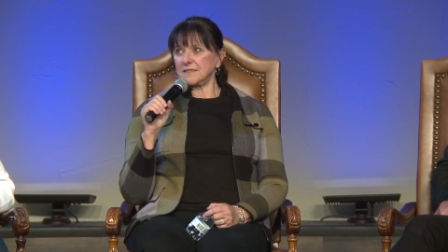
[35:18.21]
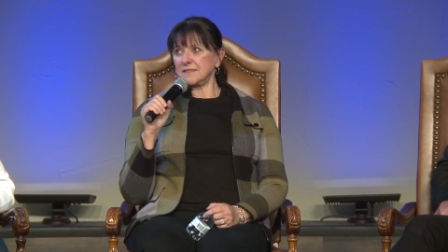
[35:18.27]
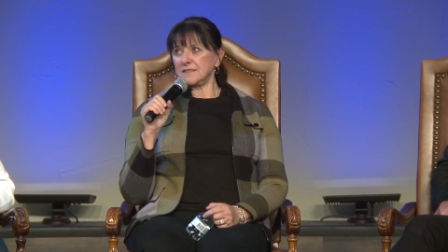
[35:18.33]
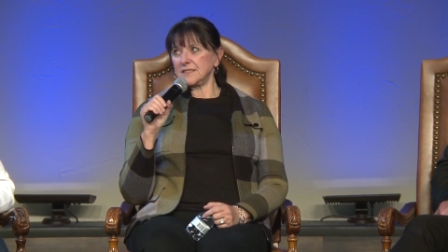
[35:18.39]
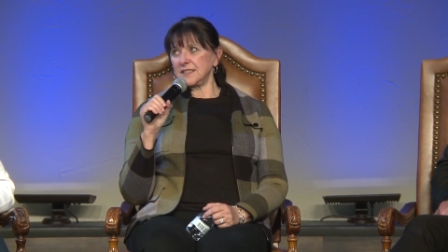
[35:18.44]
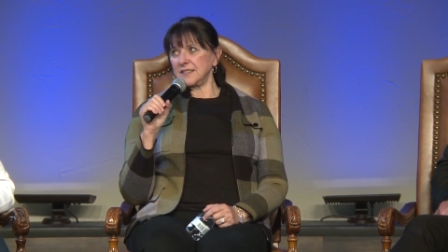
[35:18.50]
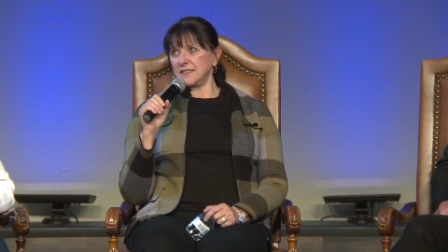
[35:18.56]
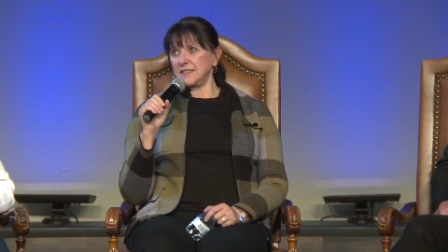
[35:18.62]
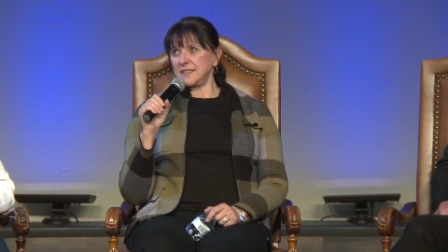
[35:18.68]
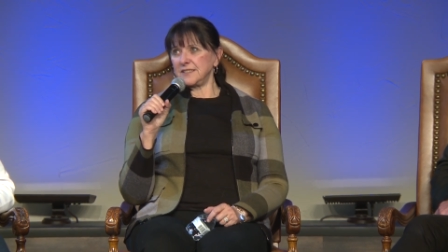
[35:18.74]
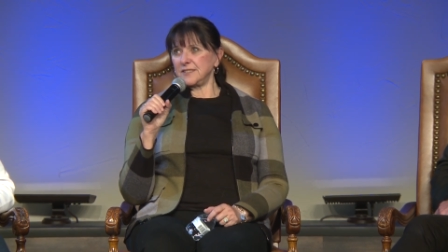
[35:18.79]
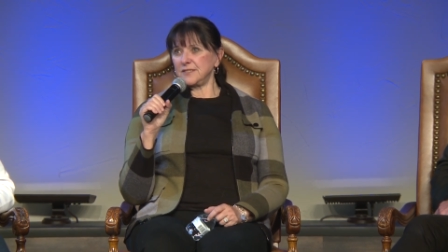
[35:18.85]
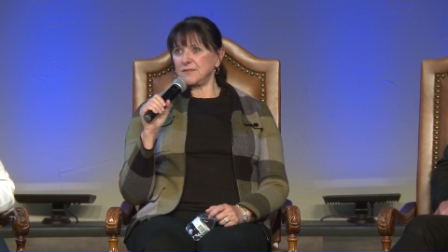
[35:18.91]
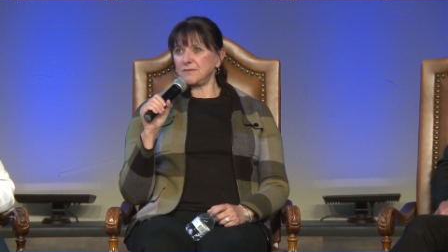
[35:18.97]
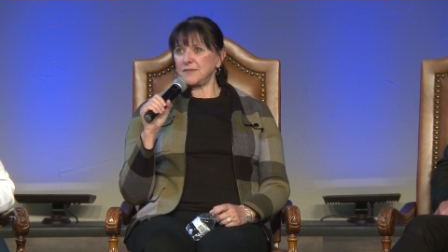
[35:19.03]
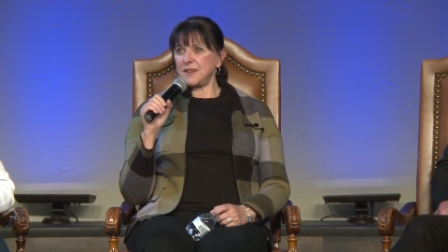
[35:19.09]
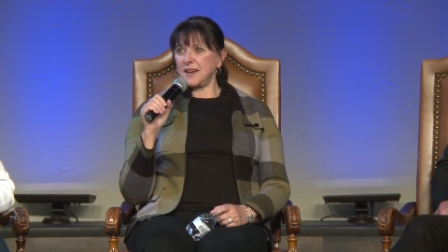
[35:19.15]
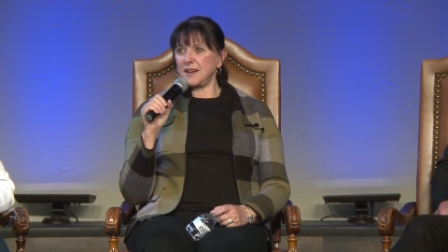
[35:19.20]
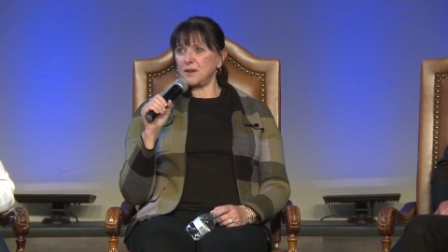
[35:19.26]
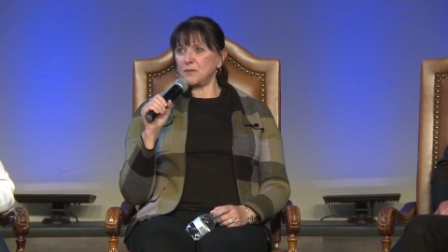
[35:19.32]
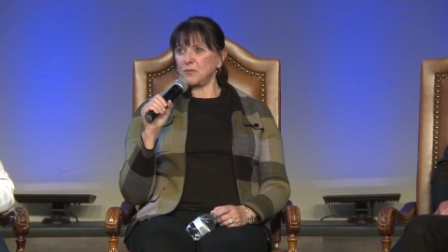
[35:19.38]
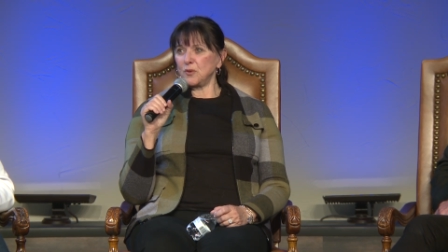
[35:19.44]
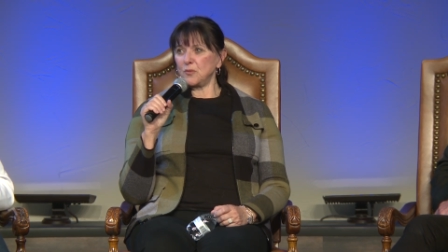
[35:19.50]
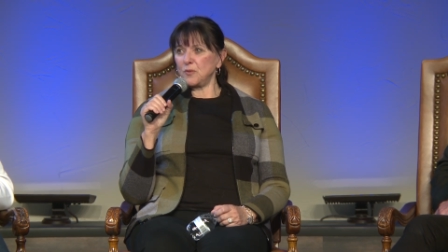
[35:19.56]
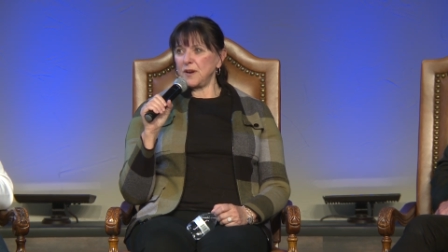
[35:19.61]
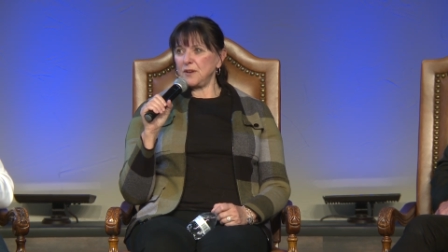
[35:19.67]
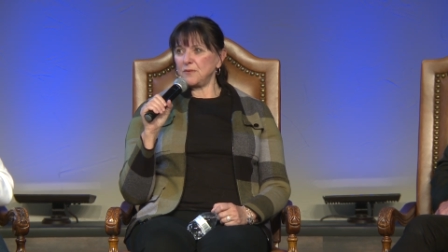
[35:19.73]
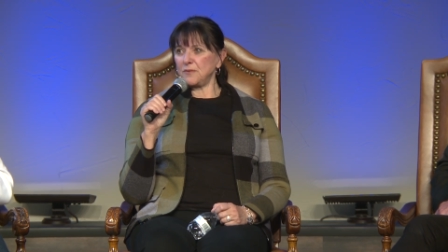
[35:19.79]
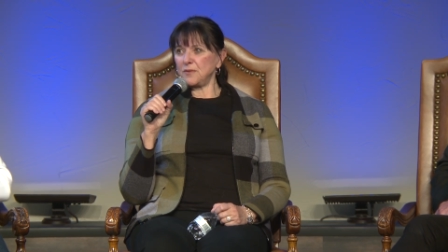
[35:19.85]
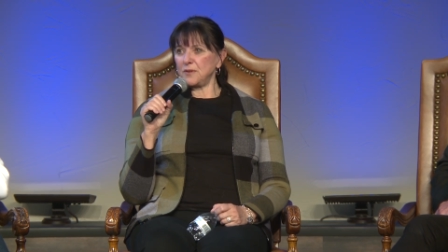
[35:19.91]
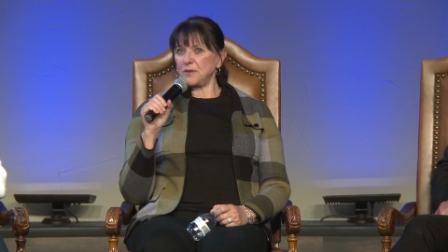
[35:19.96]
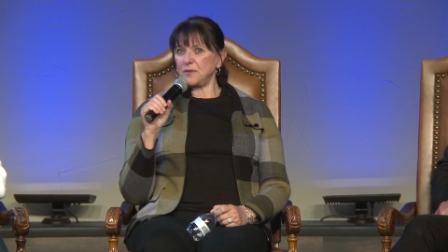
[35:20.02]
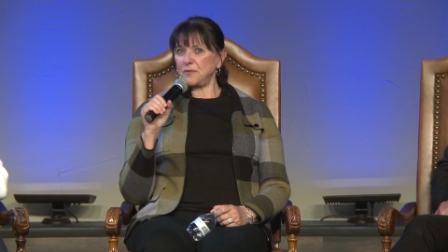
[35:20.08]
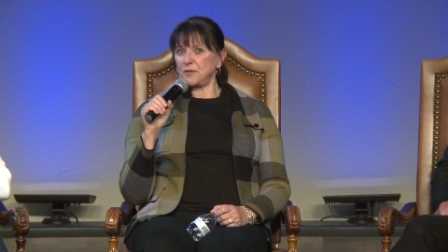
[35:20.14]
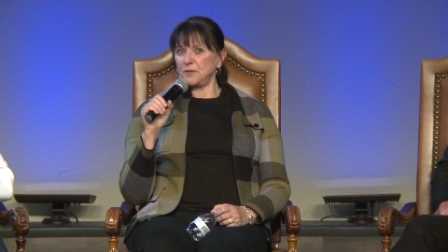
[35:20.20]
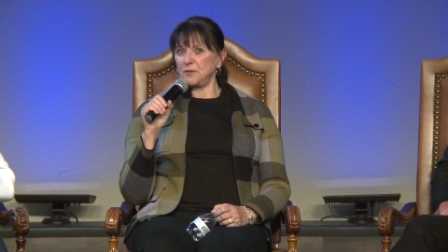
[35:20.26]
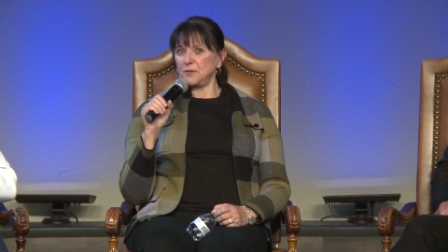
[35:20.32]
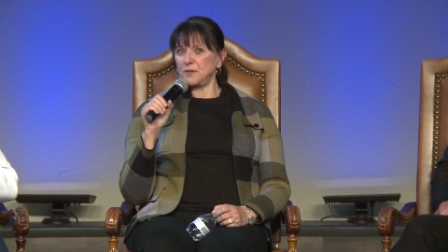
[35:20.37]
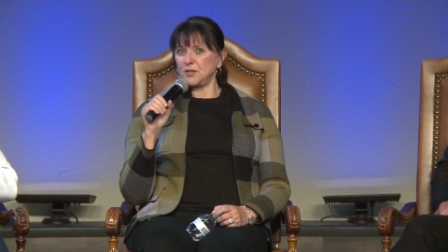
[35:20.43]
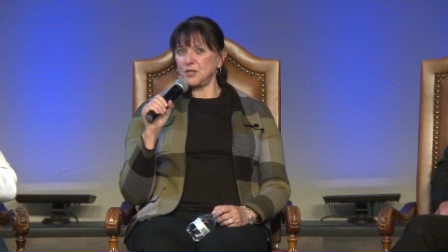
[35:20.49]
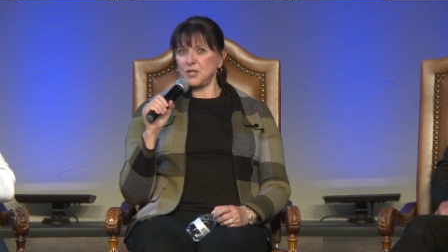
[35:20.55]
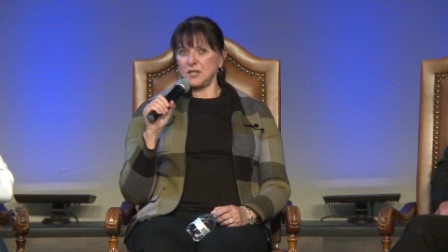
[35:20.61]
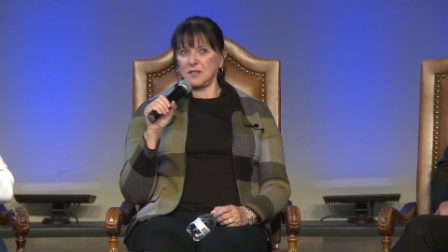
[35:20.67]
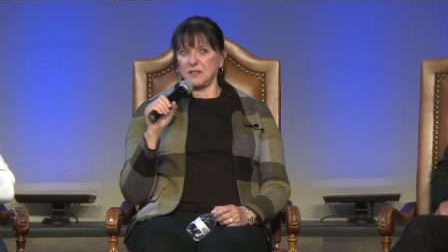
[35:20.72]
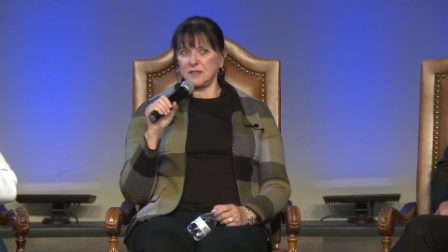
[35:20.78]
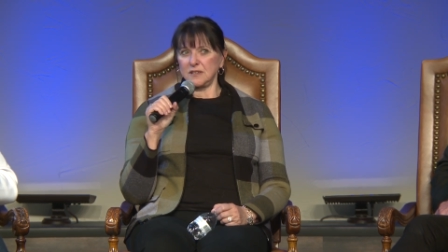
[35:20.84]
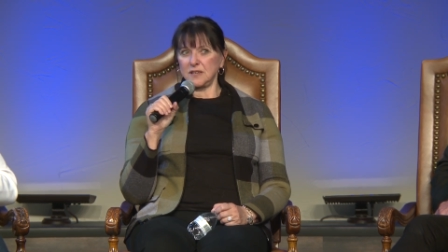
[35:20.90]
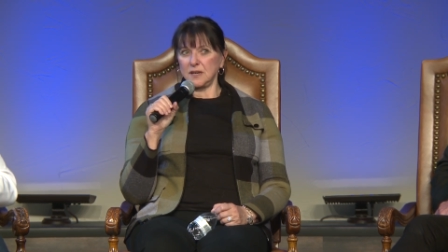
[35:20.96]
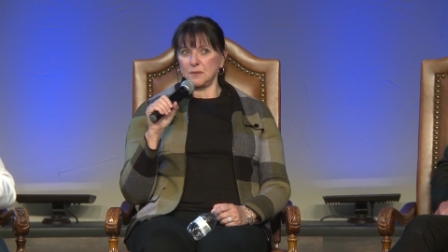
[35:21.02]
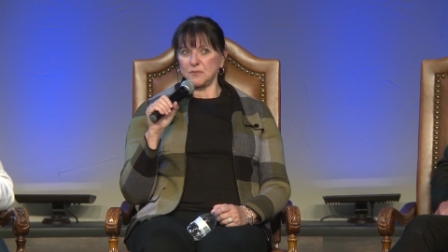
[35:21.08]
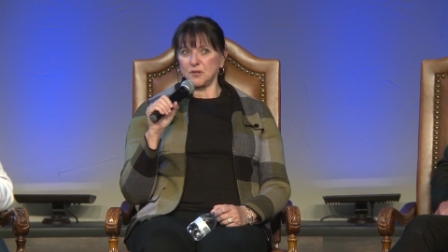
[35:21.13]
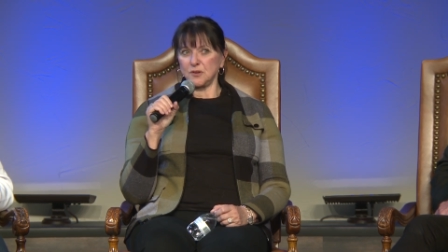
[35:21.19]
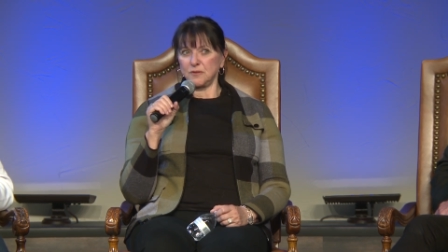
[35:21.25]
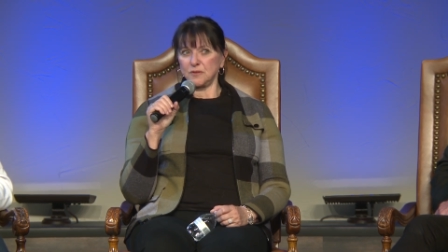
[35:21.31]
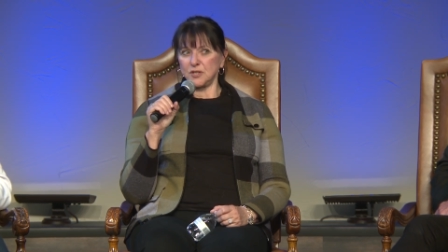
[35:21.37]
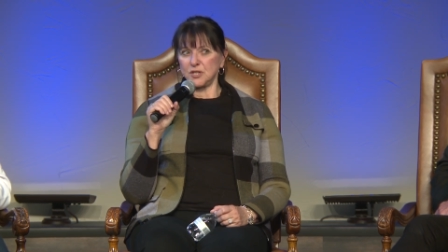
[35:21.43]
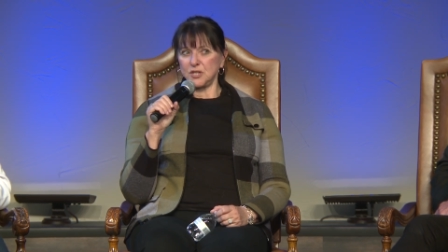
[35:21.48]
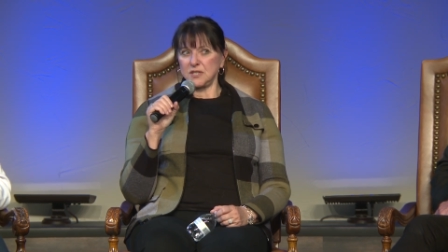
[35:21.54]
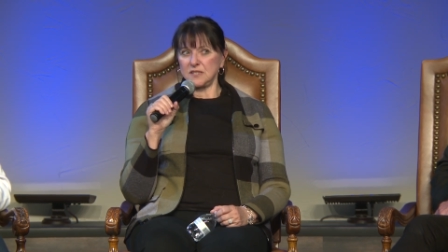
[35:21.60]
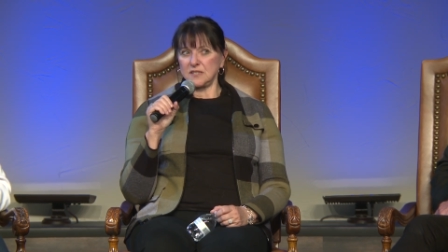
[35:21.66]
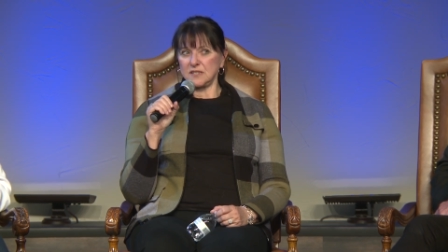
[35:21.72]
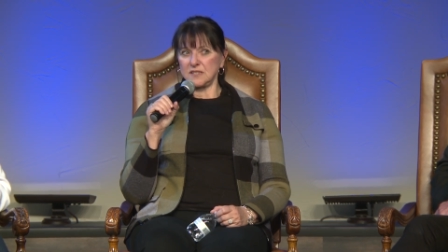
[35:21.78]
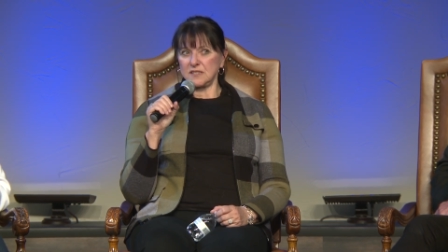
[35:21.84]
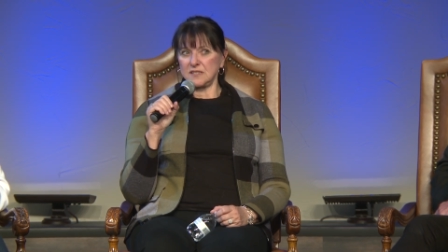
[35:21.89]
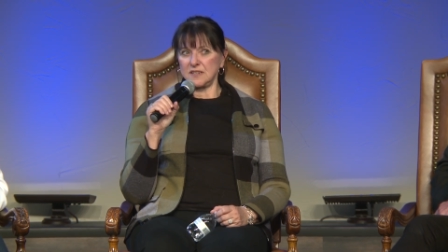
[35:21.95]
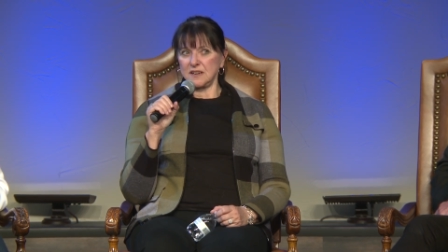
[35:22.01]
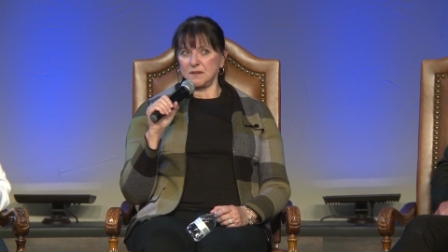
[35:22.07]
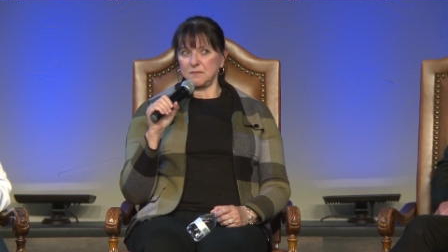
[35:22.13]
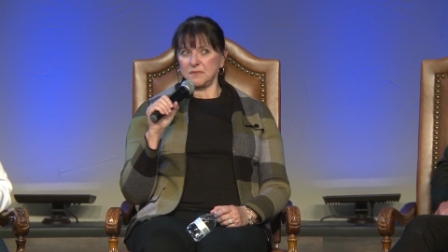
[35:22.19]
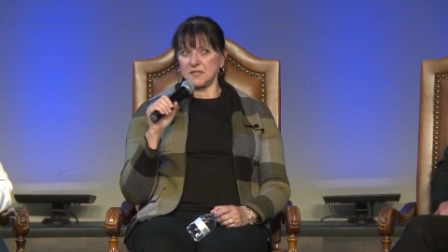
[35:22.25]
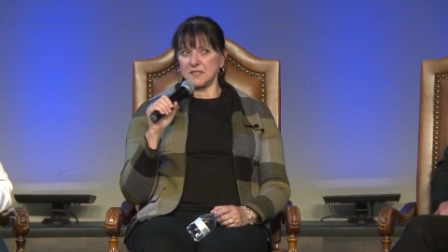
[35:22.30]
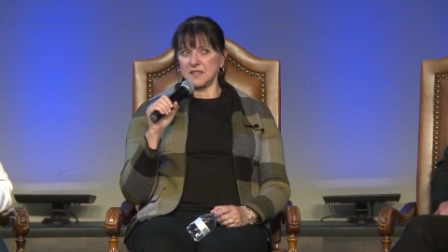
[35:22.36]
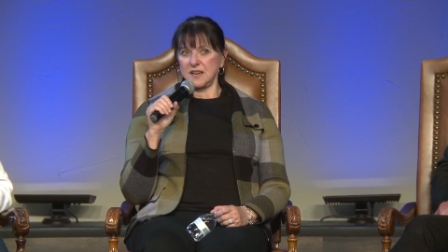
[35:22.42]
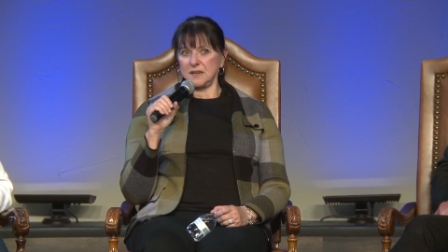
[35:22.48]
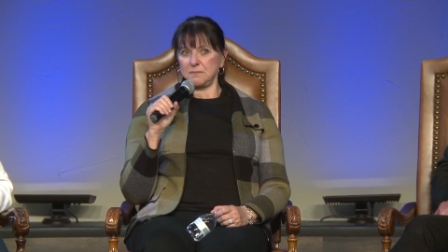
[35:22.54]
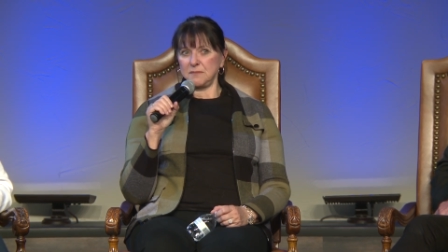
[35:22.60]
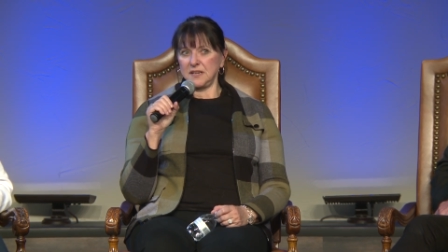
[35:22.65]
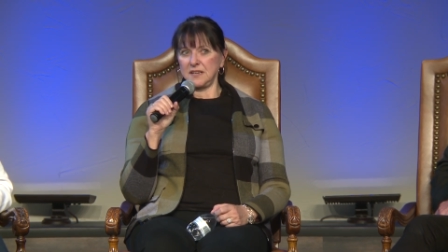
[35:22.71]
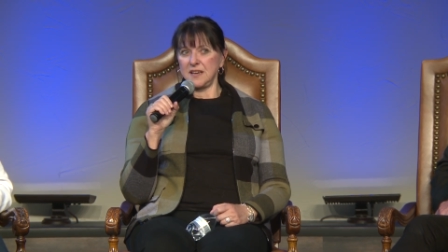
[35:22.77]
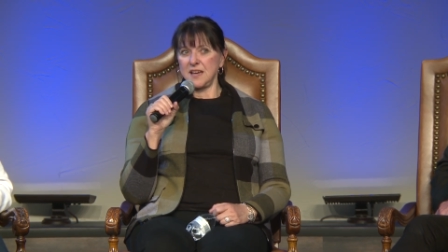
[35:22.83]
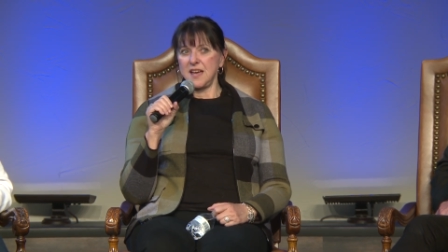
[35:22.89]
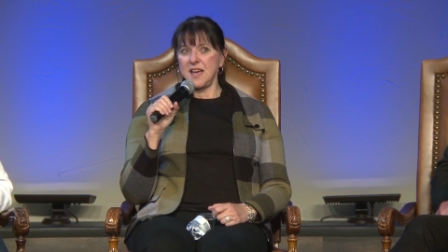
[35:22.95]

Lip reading: Larry and Adam were waiting for the food, and Gina comes over and she sits down beside me